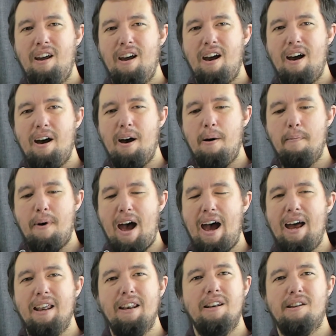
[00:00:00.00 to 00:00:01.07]
Um,
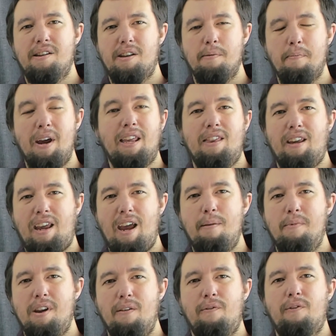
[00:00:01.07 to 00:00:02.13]
and to make the
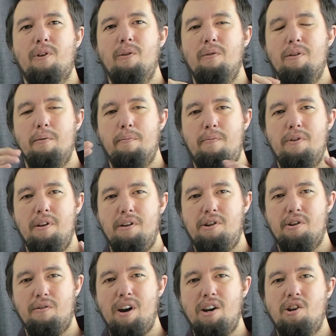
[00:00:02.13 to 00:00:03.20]
game difficult, the, the
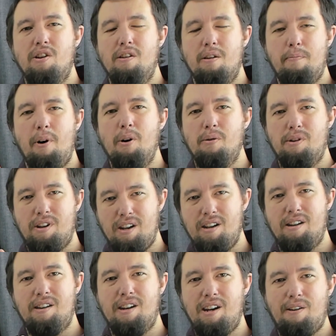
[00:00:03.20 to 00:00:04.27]
duration of the
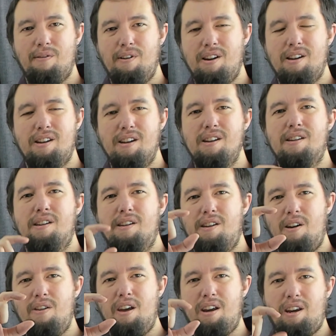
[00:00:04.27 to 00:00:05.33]
pulses decreases,
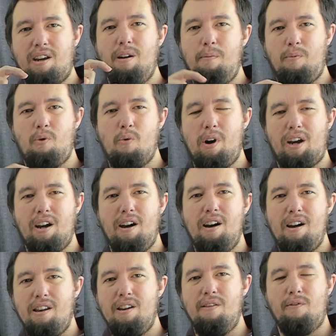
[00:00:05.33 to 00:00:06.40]
so they come quicker,
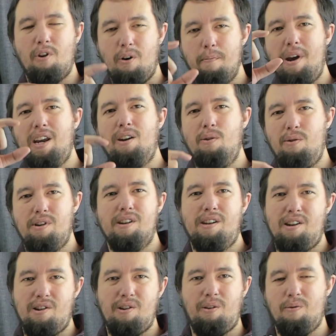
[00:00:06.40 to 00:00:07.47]
and you've got to make your
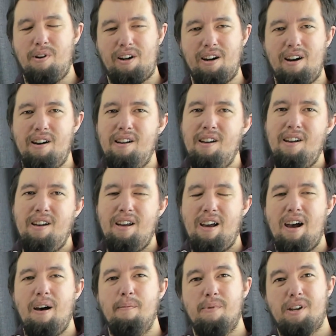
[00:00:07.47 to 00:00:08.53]
decision quicker.
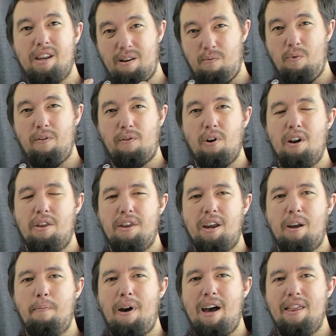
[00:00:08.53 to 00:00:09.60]
Um, so we've got to
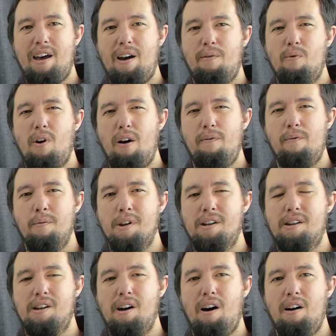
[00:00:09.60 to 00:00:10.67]
think about that right from the
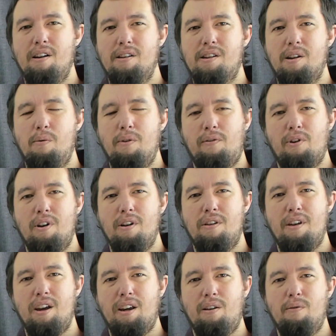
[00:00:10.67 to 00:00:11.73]
start. So we've got to
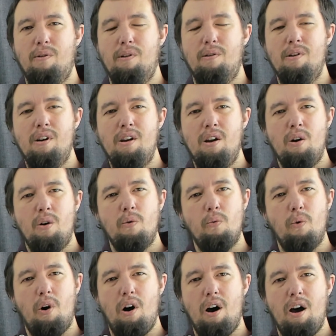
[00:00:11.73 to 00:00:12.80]
think, well,
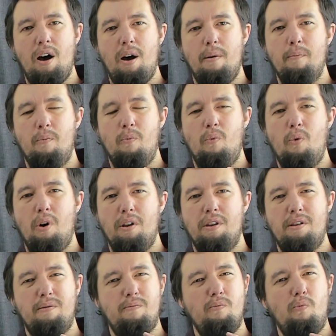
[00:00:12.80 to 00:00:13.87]
what um, what
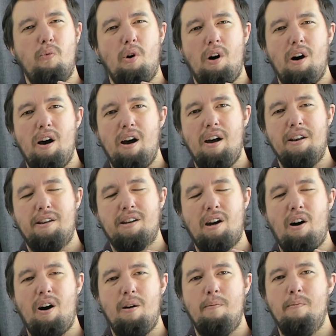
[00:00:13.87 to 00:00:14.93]
what uh,
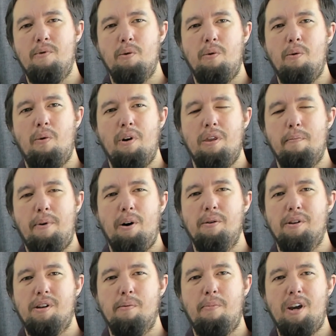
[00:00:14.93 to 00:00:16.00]
time do we want the
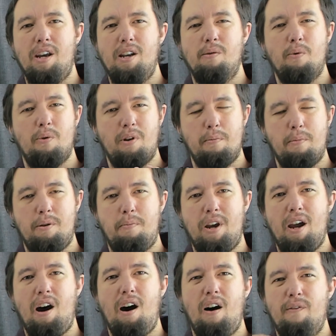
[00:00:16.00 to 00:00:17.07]
pulse to be? Do we want it to
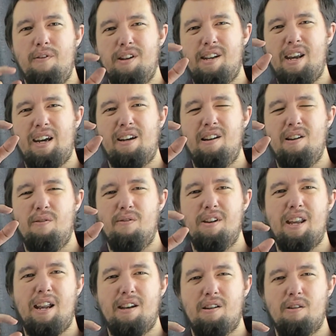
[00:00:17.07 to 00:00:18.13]
be half a second, or is
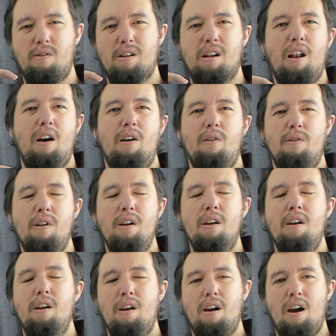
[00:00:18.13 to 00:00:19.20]
that too slow?
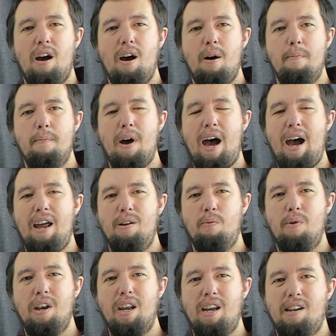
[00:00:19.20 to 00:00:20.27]
Um, and
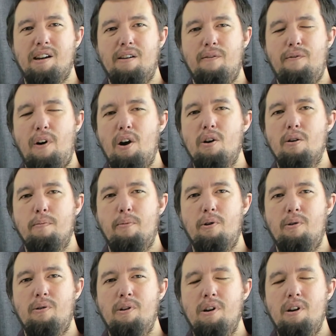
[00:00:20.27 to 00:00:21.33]
we need a
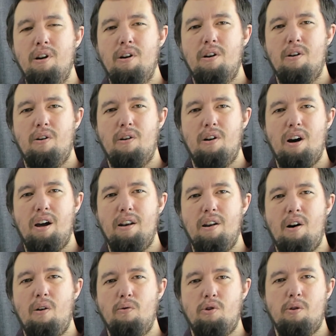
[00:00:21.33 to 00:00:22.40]
variable or an
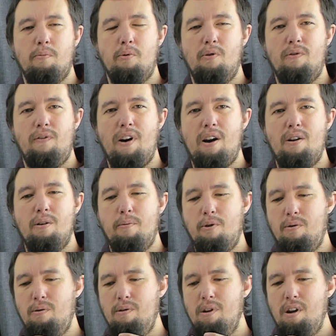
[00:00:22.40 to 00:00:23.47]
alterable
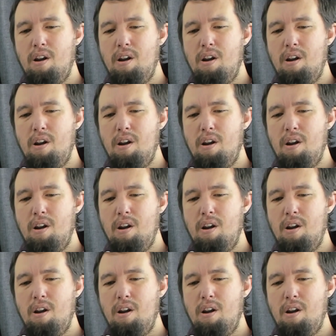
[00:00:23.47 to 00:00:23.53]
variable